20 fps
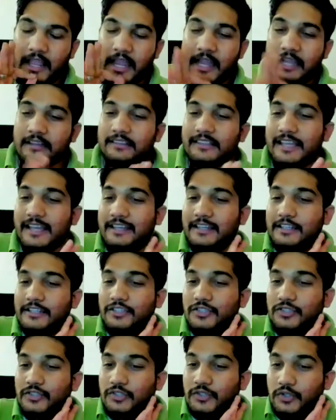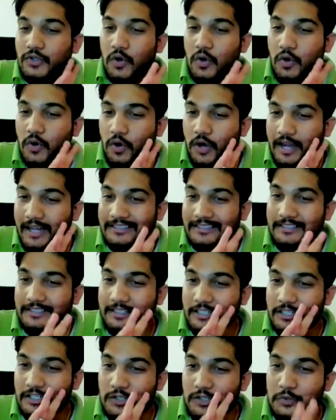And there is no
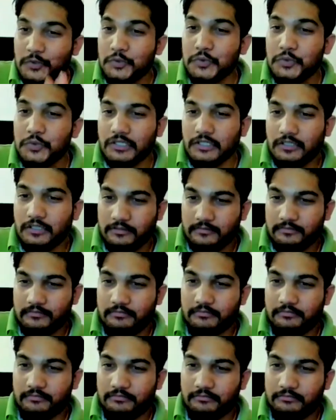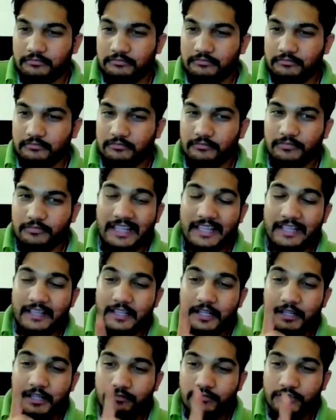other tool.
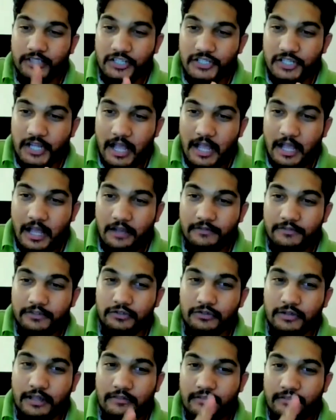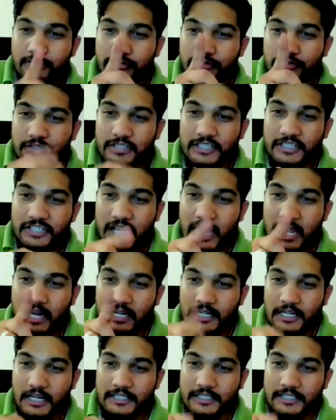Like in Dasha, you have to use
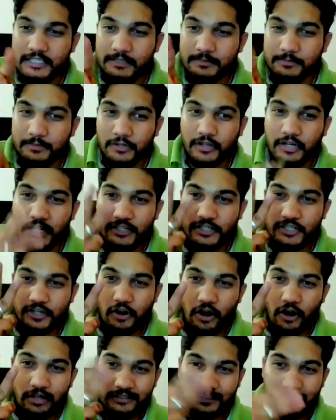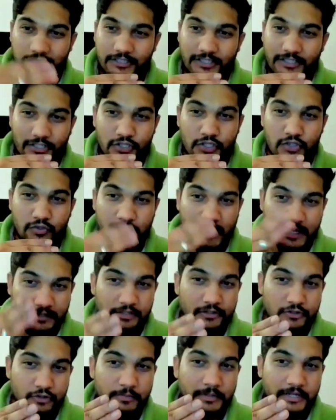Dasha, transit, progression, all three things
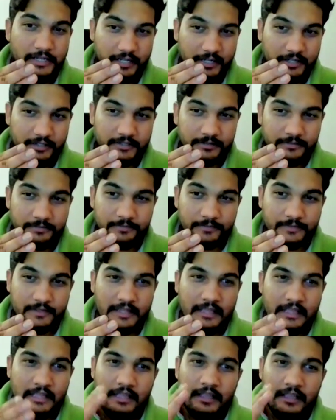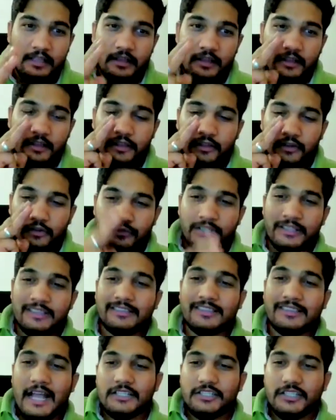together to predict.
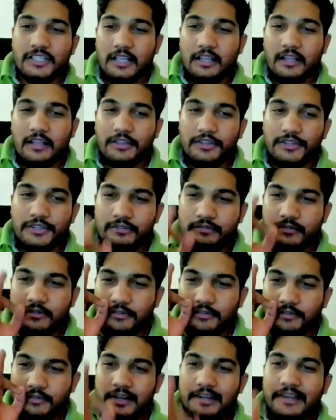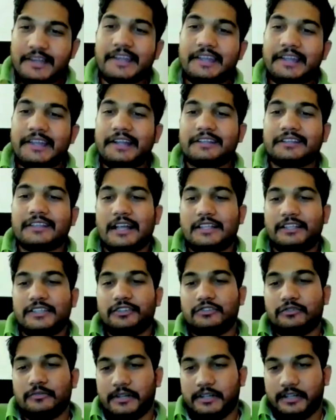With Tajik, you only need
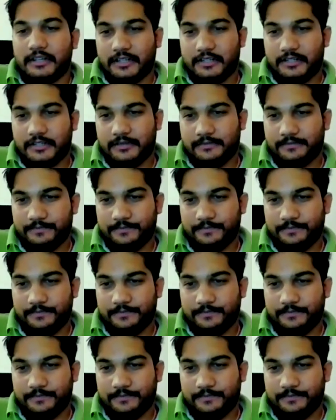Tajik to predict.